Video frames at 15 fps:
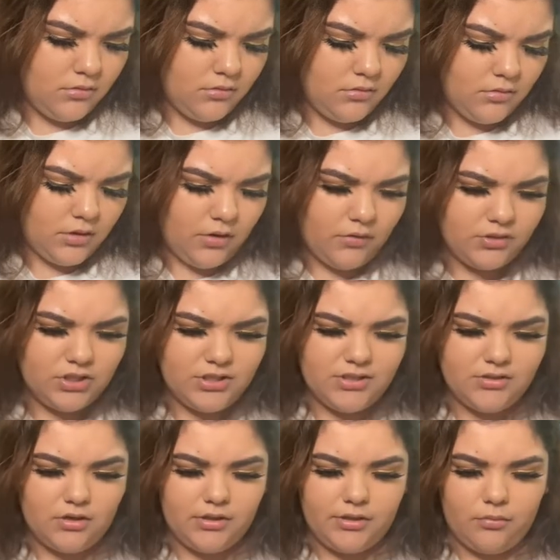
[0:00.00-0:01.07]
No, it just says
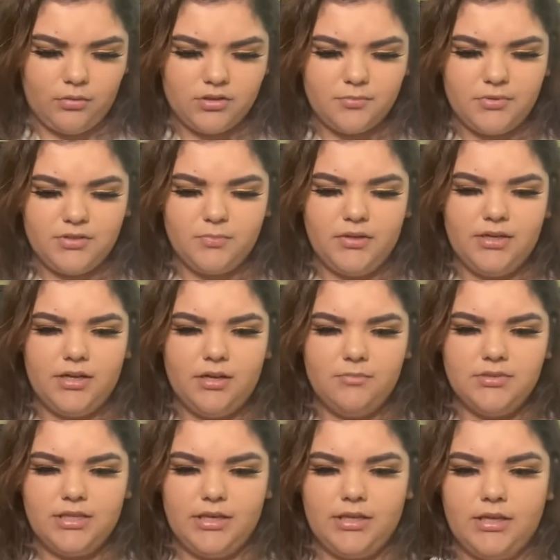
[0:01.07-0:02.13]
Ardell Wispies, but it
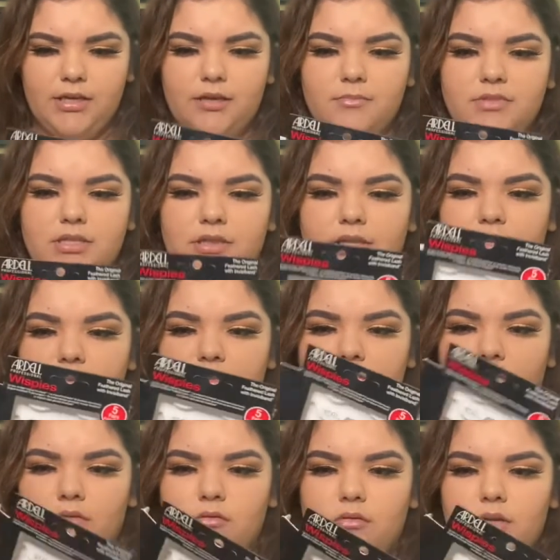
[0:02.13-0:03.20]
comes in this,
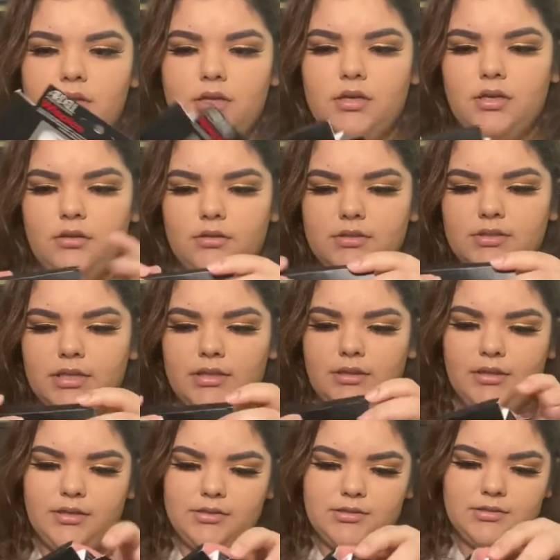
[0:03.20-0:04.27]
so it looks like
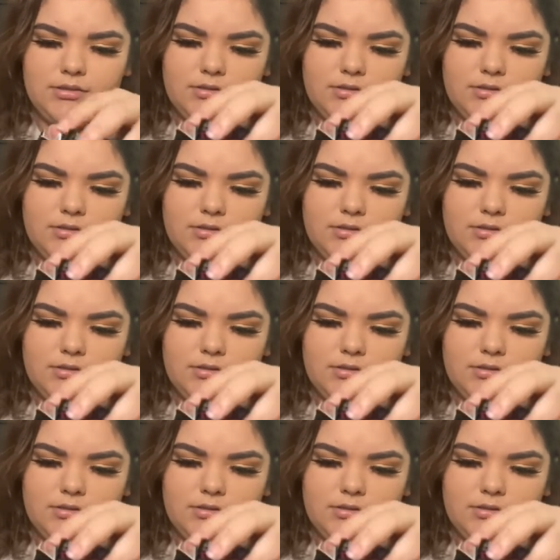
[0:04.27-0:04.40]
this.